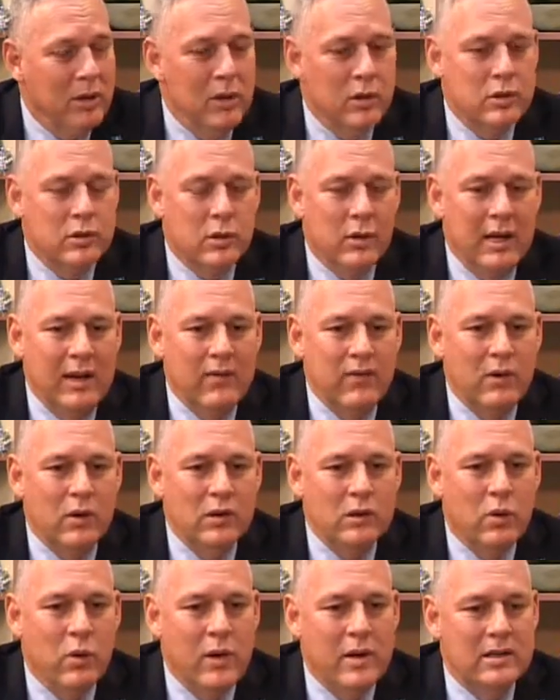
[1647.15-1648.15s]
So if
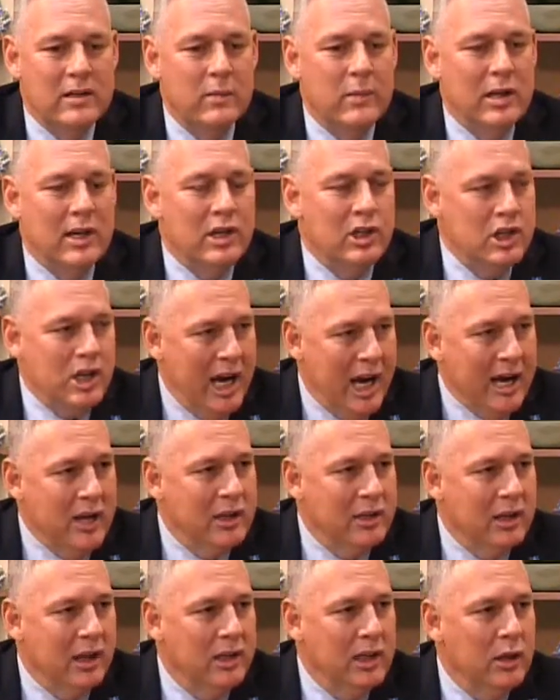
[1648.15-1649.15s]
there's going to be a
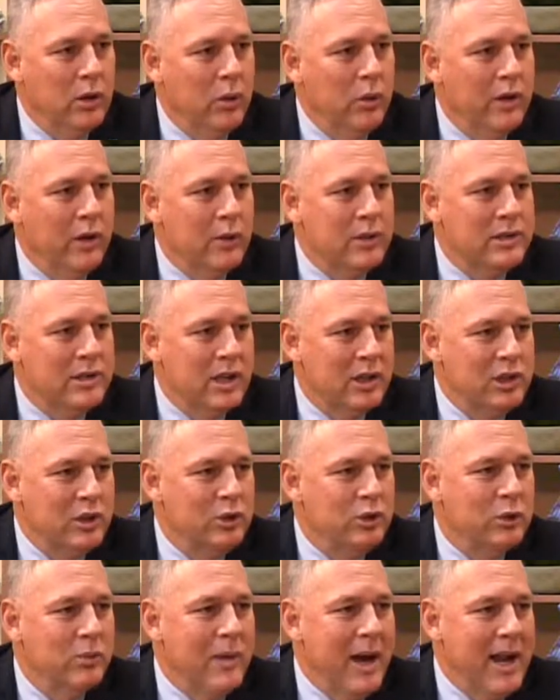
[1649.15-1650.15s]
change, and there was such a
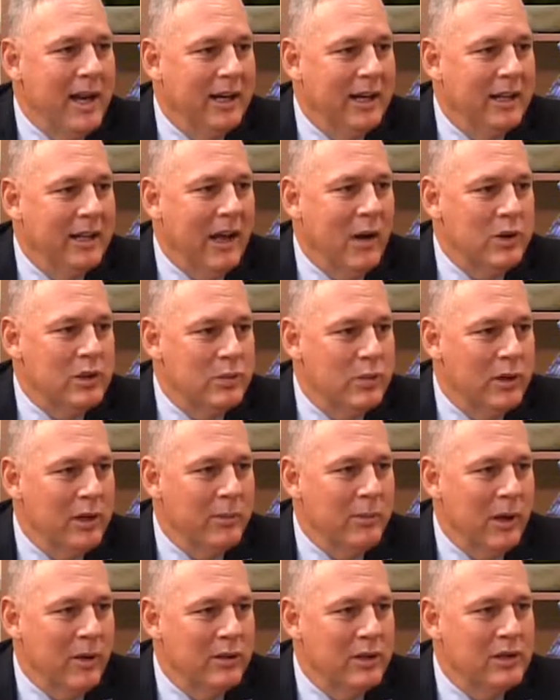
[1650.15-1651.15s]
dramatic announcement
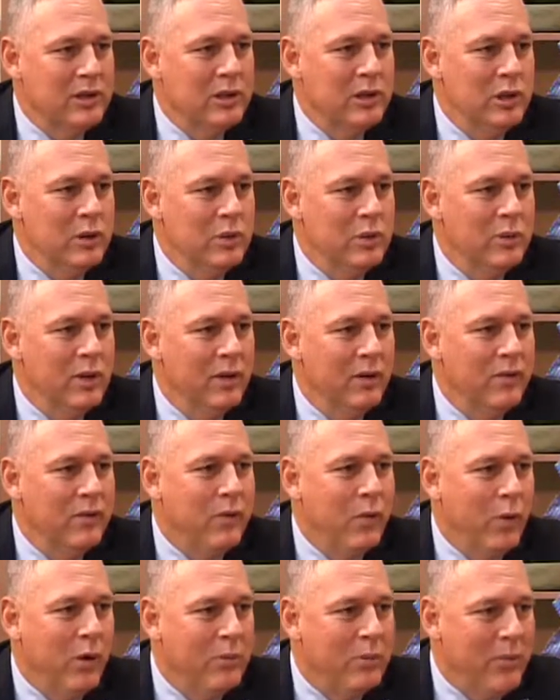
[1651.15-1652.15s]
about this new
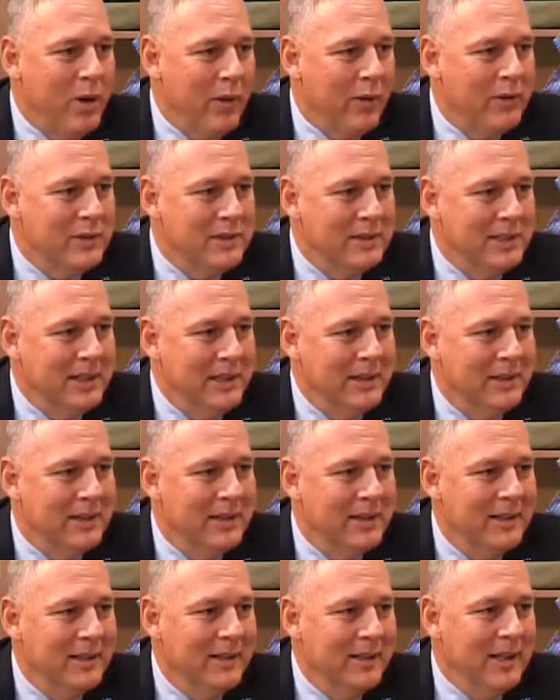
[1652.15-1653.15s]
foreign policy
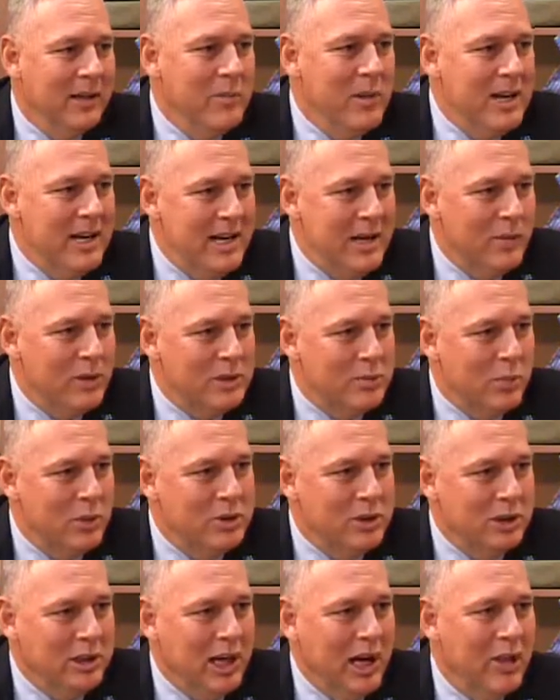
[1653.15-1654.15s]
committee that was put
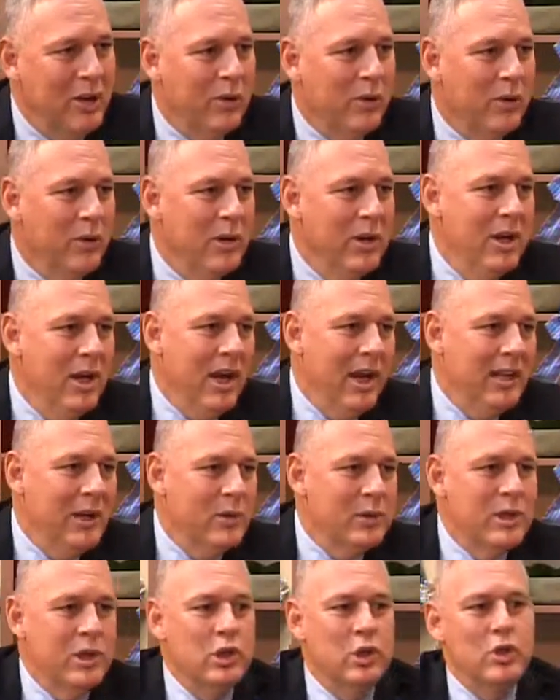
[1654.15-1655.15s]
together, and there
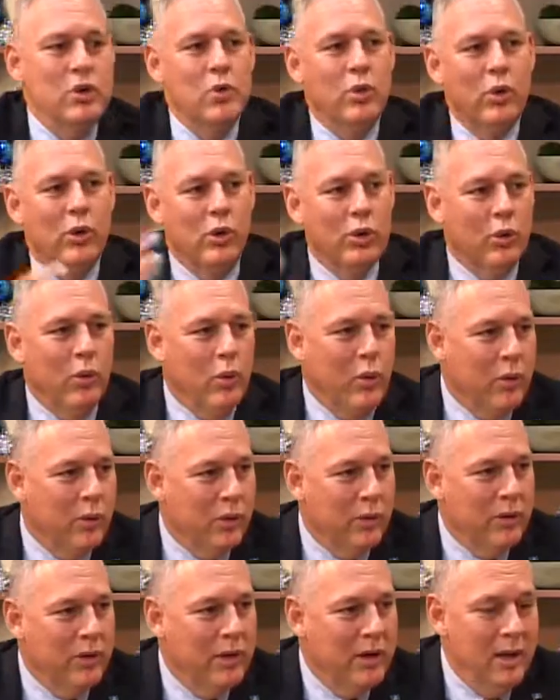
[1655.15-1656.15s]
was a new world
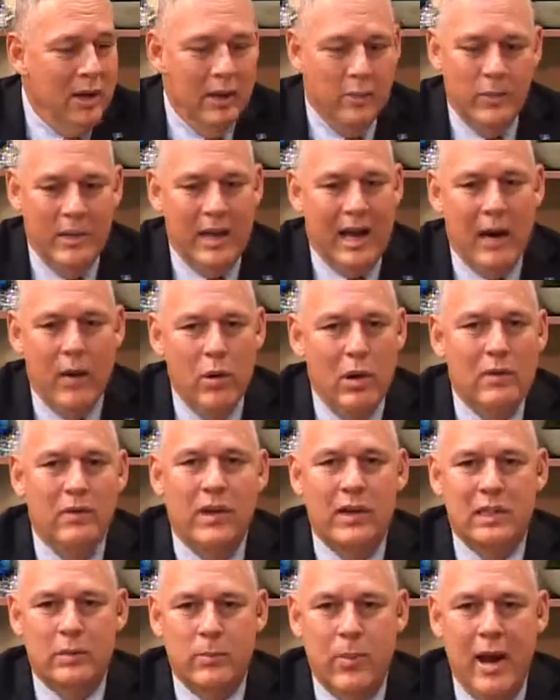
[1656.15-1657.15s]
order, I mean, I would have
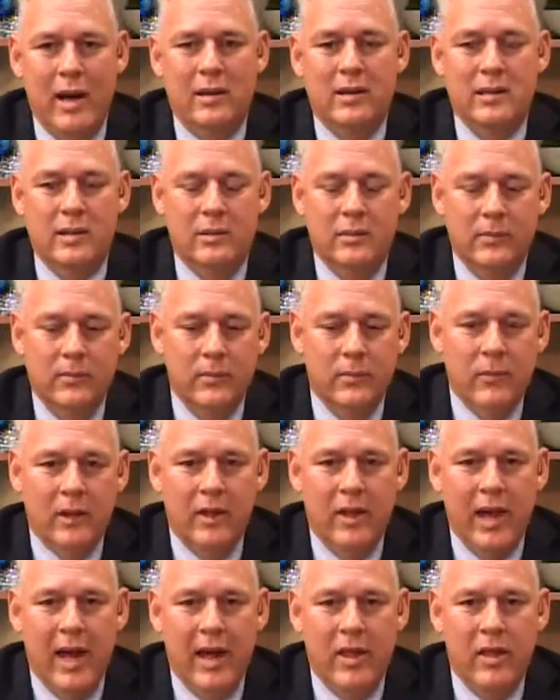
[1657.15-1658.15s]
expected
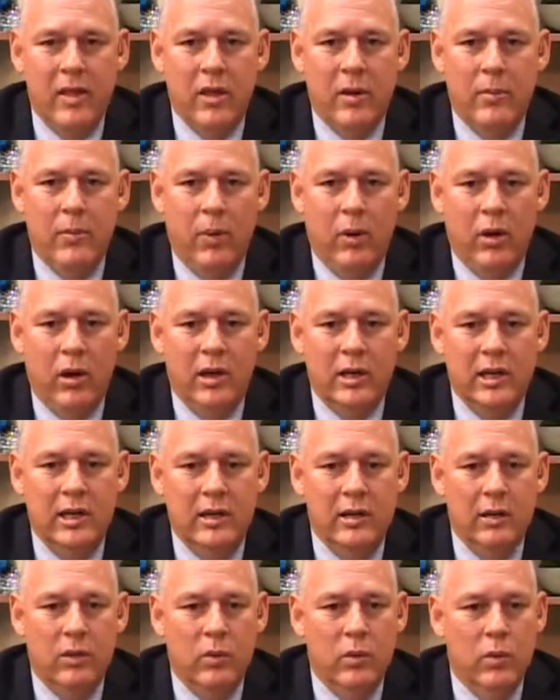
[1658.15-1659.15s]
that the party
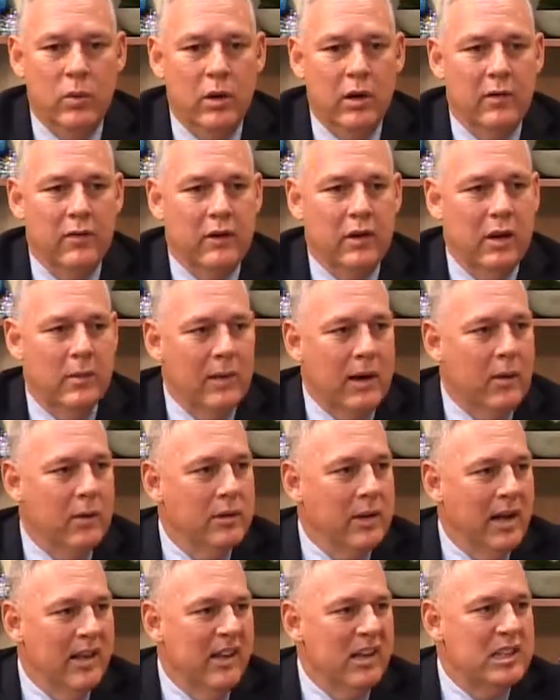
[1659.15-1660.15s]
would have come out
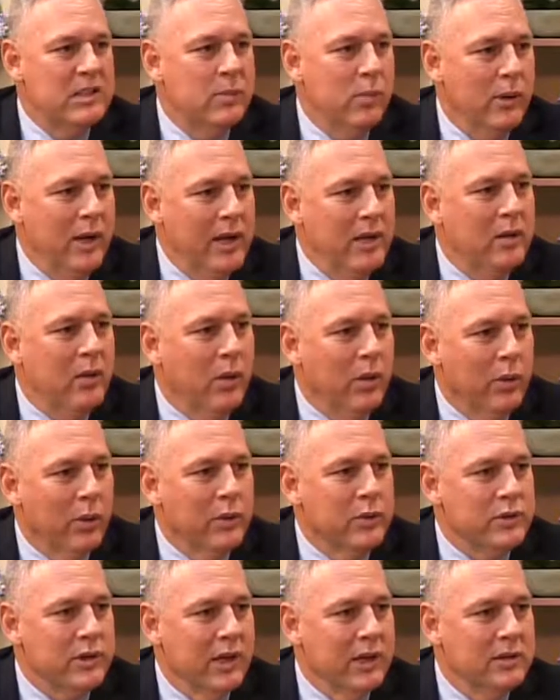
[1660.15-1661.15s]
and explained all
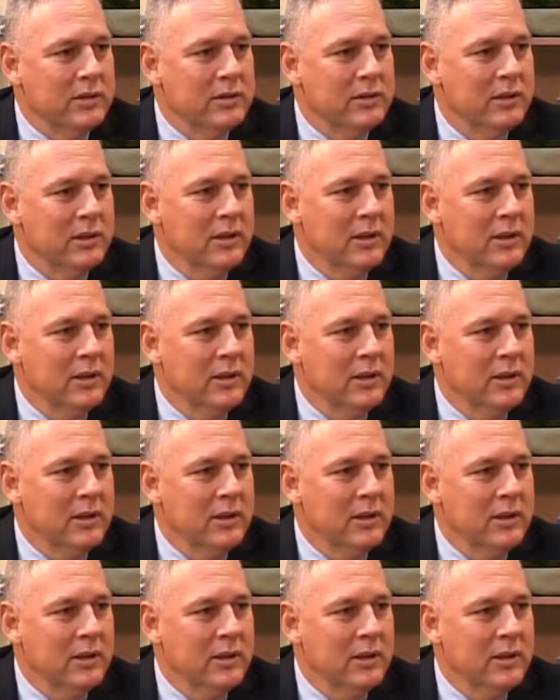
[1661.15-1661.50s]
those things